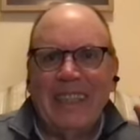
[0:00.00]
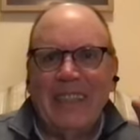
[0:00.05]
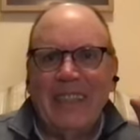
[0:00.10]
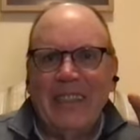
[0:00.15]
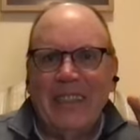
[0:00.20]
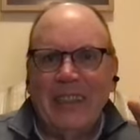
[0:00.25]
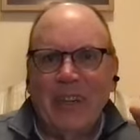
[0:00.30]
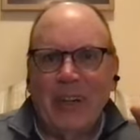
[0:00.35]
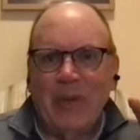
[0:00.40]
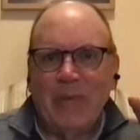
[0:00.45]

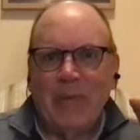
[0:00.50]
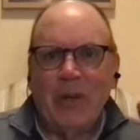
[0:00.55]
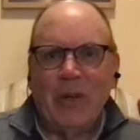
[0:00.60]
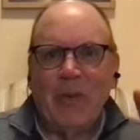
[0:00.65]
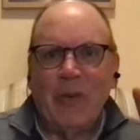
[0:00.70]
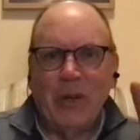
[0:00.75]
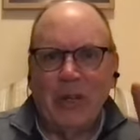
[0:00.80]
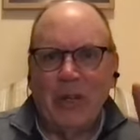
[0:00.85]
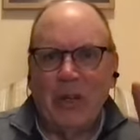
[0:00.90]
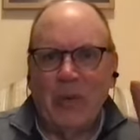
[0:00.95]
dharma
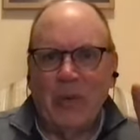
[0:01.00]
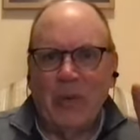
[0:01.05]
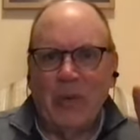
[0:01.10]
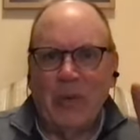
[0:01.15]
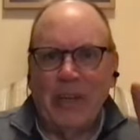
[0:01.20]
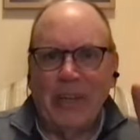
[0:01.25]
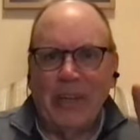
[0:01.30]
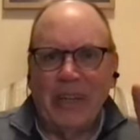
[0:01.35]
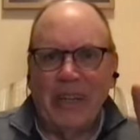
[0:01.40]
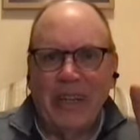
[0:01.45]

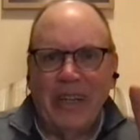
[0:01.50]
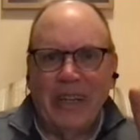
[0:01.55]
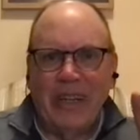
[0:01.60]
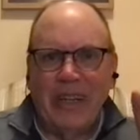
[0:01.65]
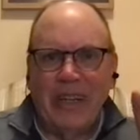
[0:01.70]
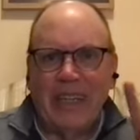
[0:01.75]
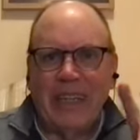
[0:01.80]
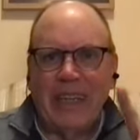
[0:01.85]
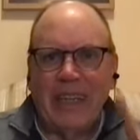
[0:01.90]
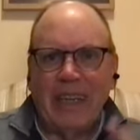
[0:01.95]
101
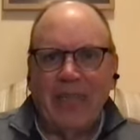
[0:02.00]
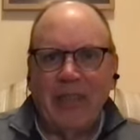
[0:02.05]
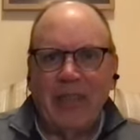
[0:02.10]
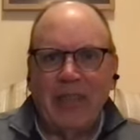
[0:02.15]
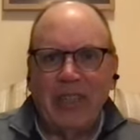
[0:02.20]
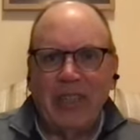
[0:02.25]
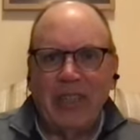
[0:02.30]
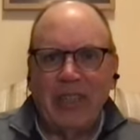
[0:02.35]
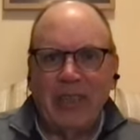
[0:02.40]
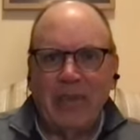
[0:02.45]
like
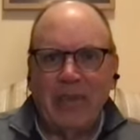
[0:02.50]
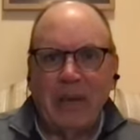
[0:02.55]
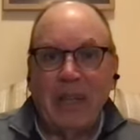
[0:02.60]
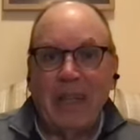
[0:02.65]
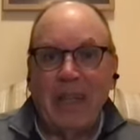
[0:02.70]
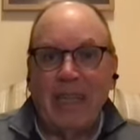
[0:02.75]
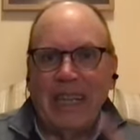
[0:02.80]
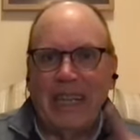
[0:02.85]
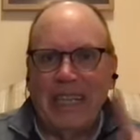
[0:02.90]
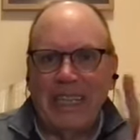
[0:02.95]
everything is
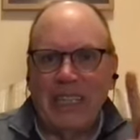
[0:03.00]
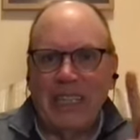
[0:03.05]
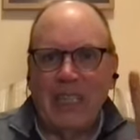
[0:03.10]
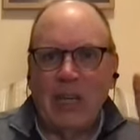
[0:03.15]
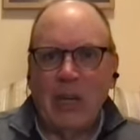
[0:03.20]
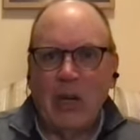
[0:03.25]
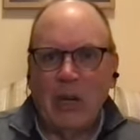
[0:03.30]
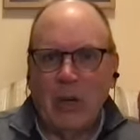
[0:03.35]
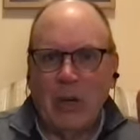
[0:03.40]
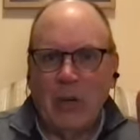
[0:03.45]
about letting
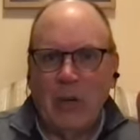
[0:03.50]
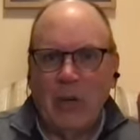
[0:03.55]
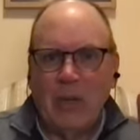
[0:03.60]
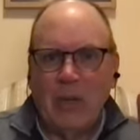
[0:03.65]
go.